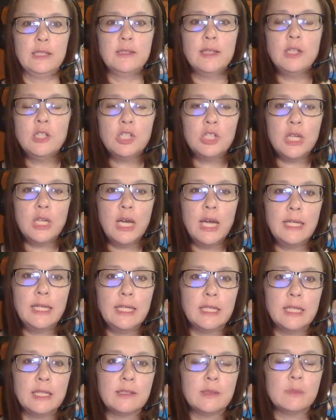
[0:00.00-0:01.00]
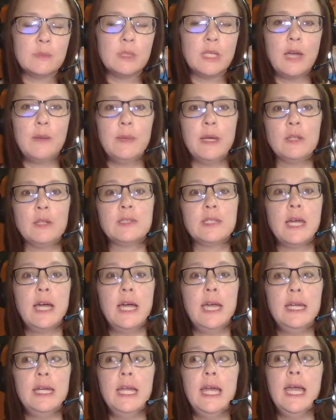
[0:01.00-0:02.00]
sunshine, getting some time
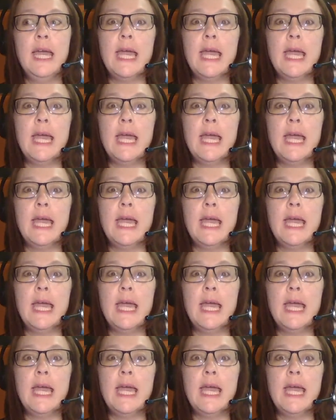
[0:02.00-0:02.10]
outside,